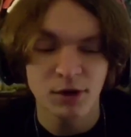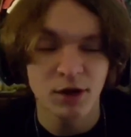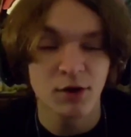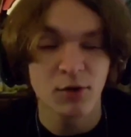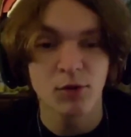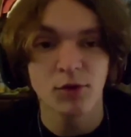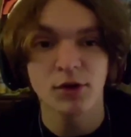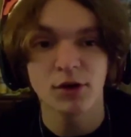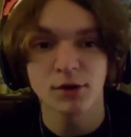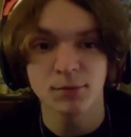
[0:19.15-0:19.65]
And
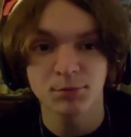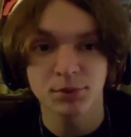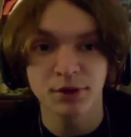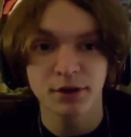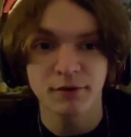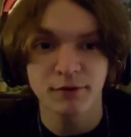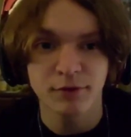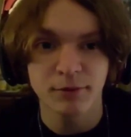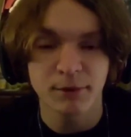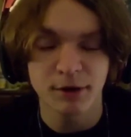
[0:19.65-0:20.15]
I wanted to
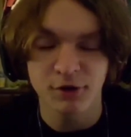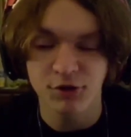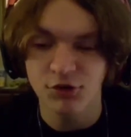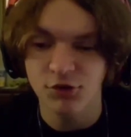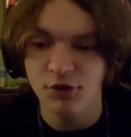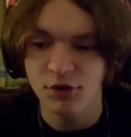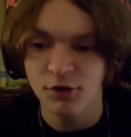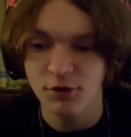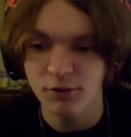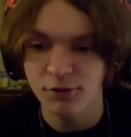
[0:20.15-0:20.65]
play it for
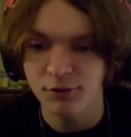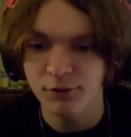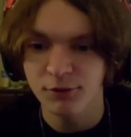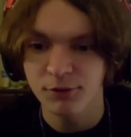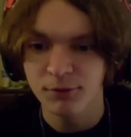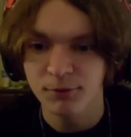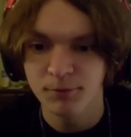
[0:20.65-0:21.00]
myself.